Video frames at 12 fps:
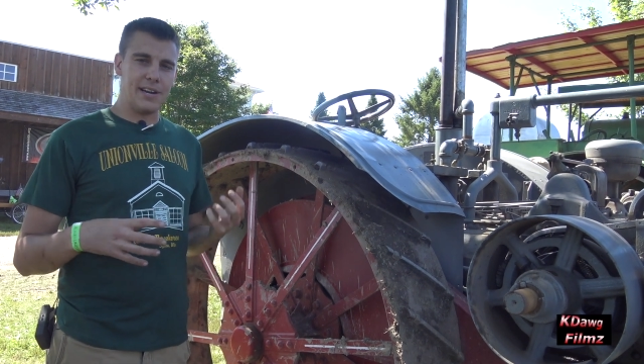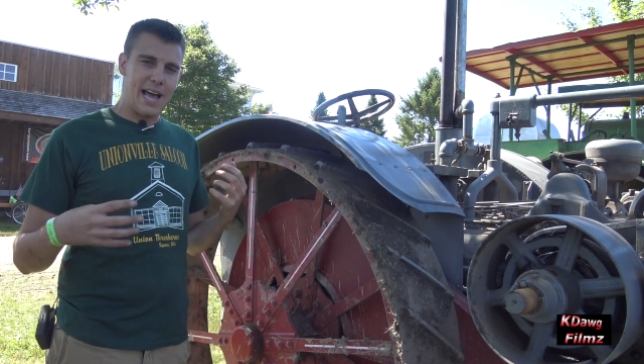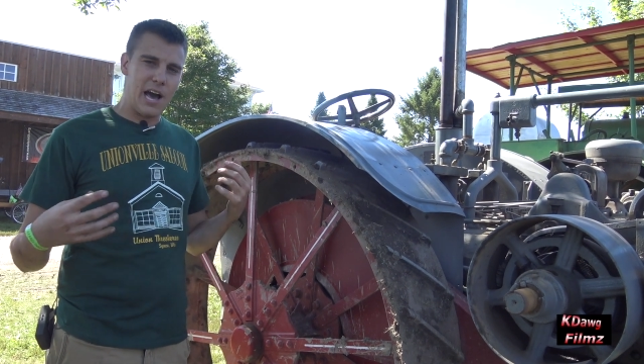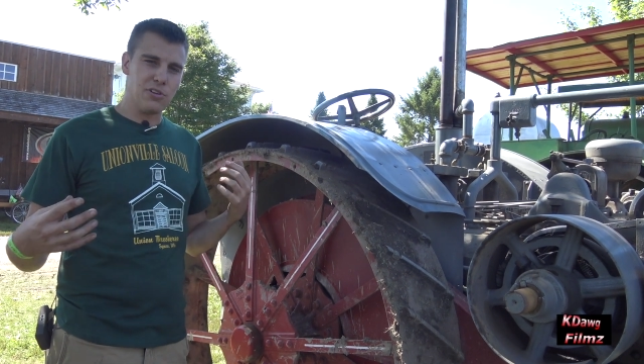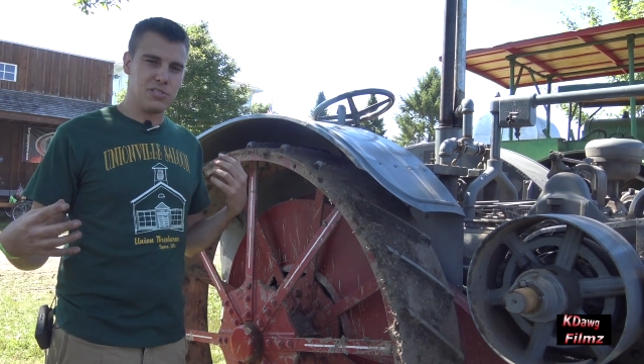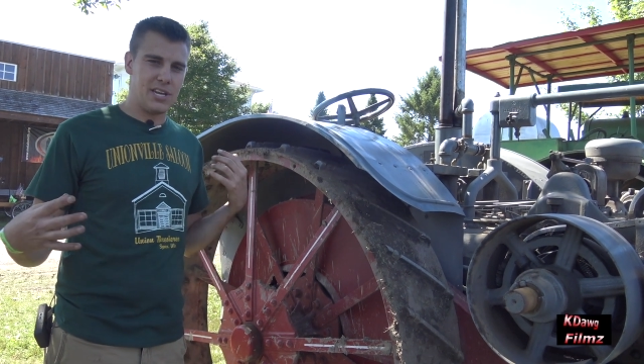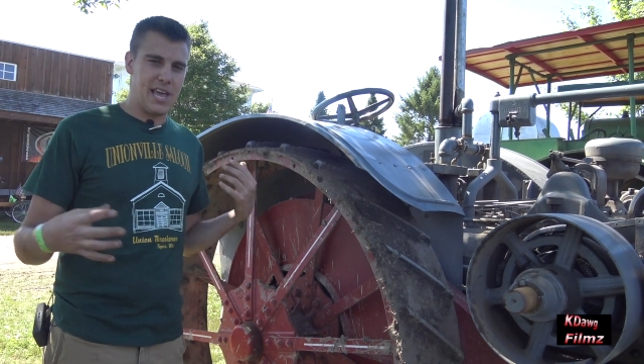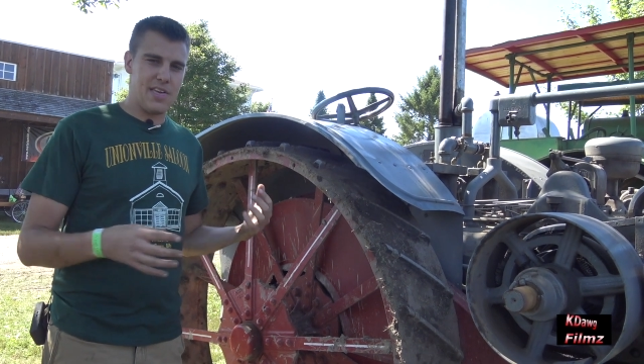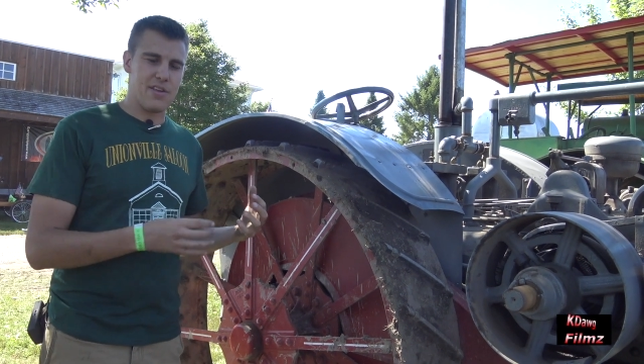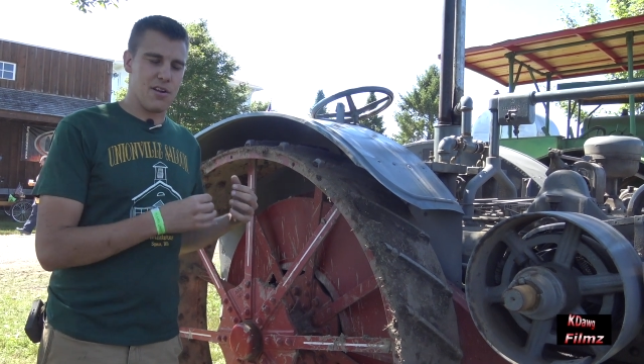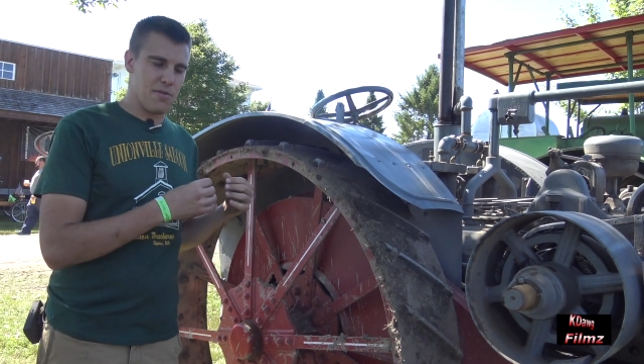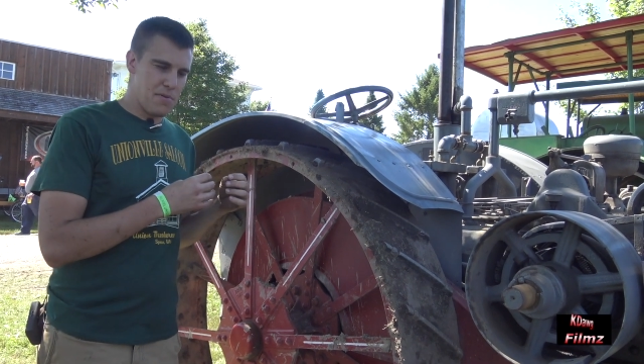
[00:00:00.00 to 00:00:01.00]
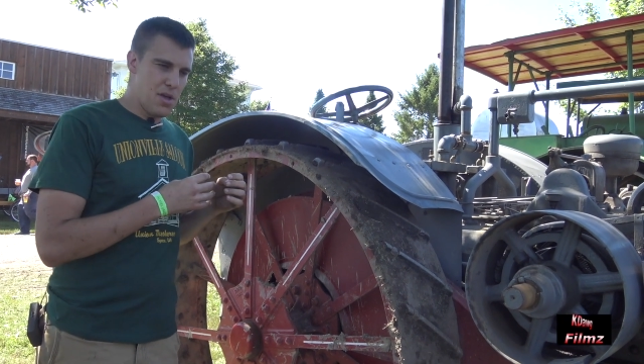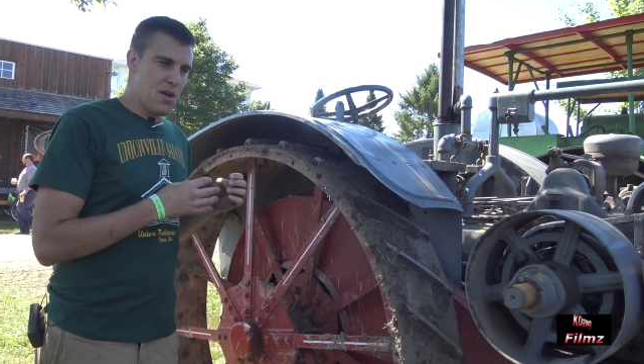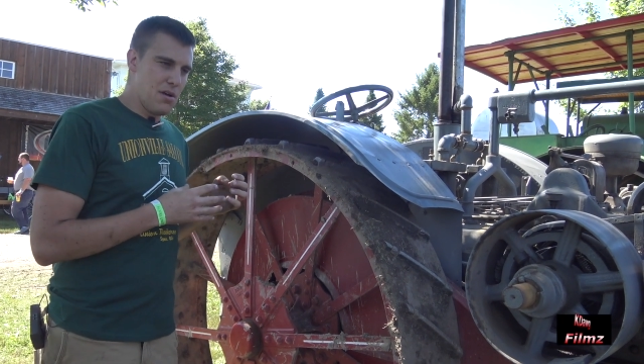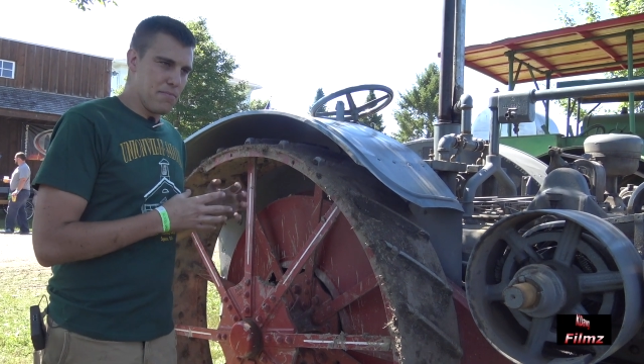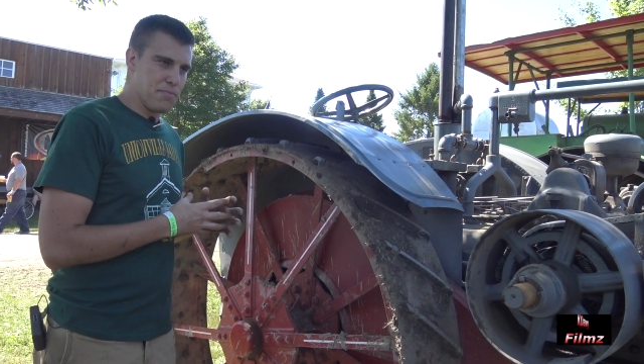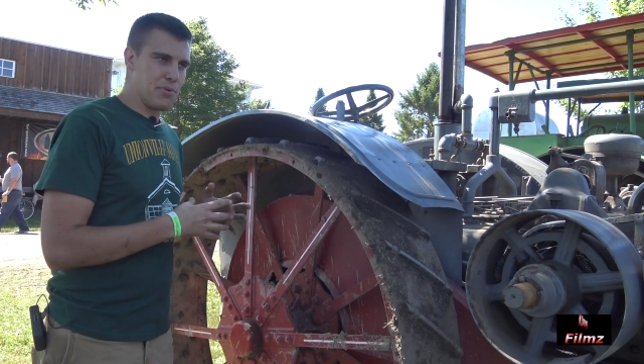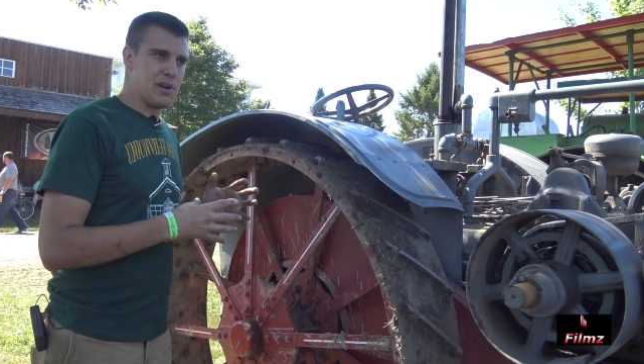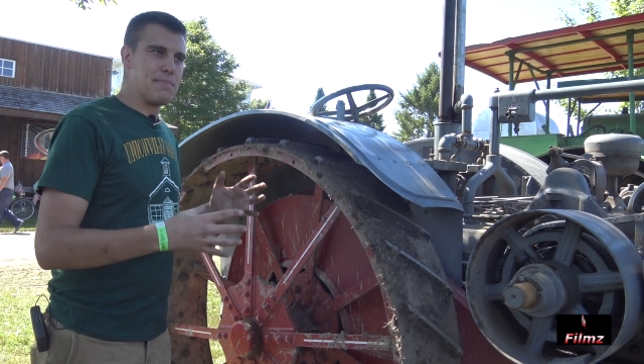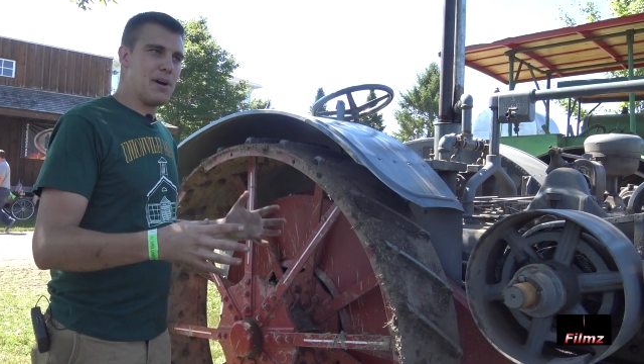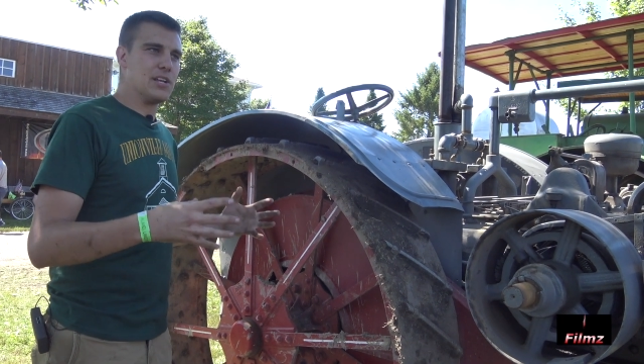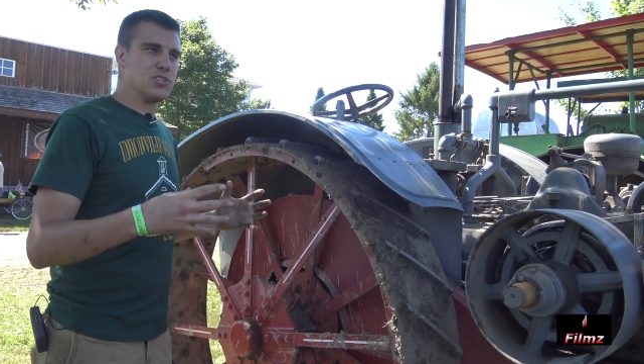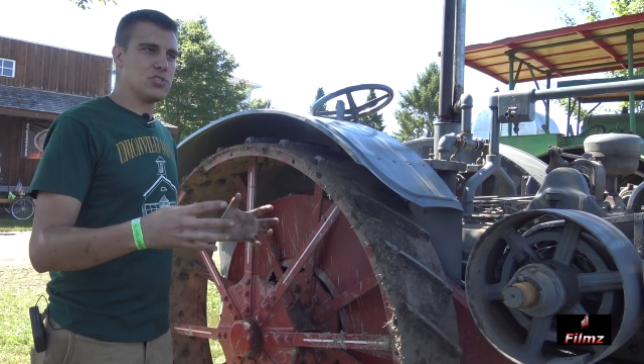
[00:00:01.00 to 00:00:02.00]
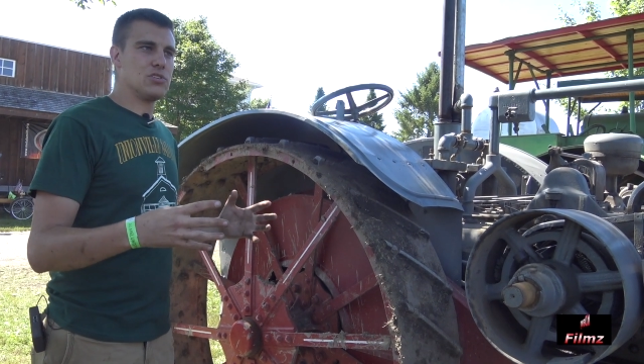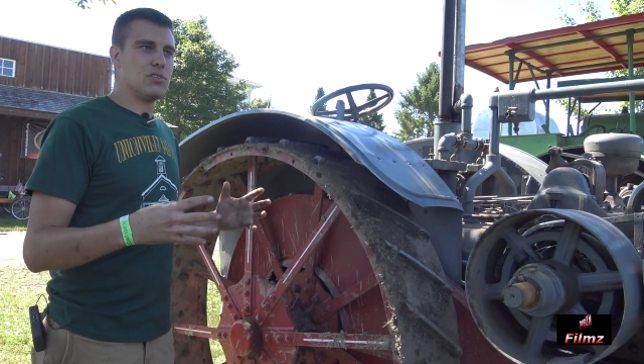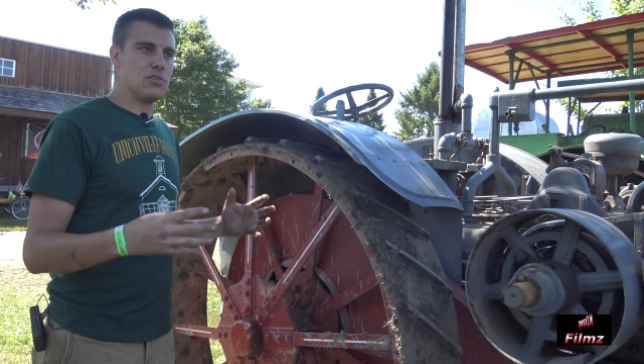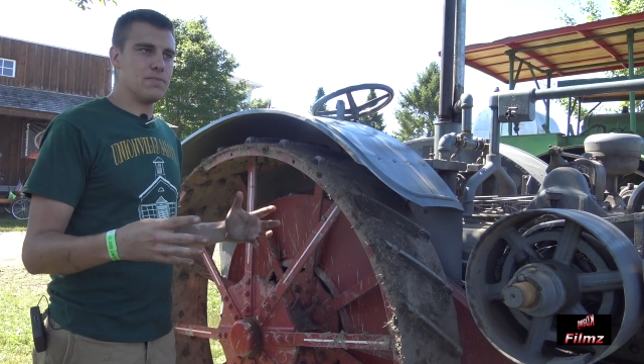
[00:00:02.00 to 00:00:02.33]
Now today there pretty much